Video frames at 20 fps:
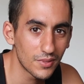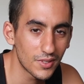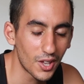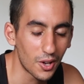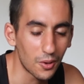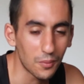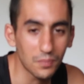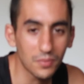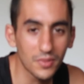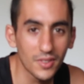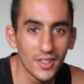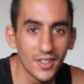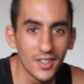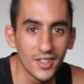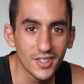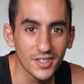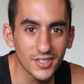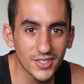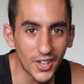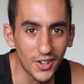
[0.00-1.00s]
Yep.
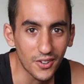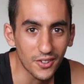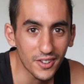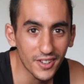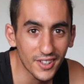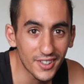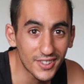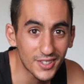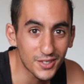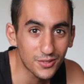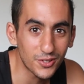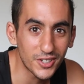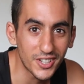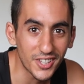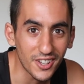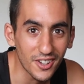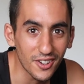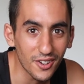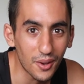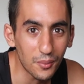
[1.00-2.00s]
So in this
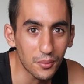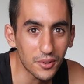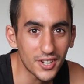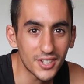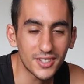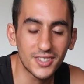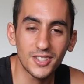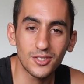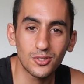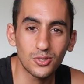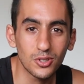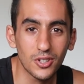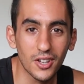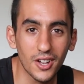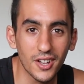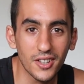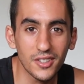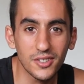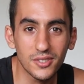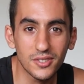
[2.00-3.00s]
video, I'm going to teach you
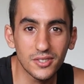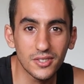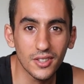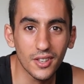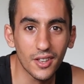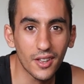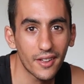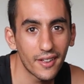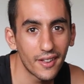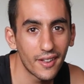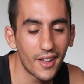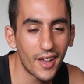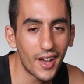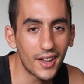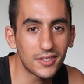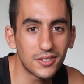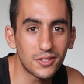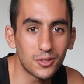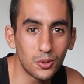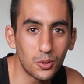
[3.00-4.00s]
guys
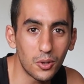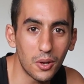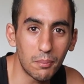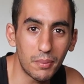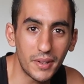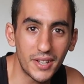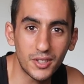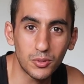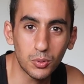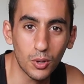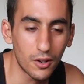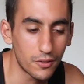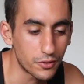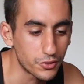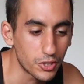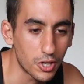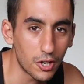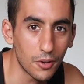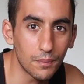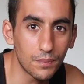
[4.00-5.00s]
how to do a B12
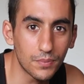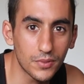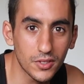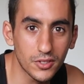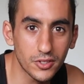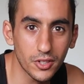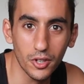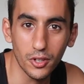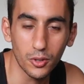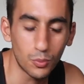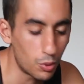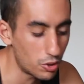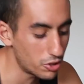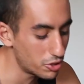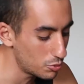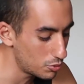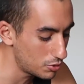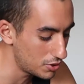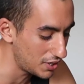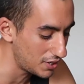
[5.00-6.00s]
shot. So what
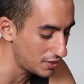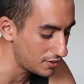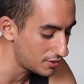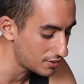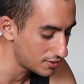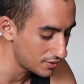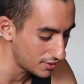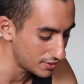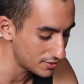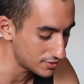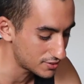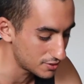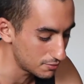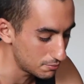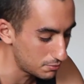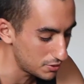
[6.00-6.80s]
you will need is some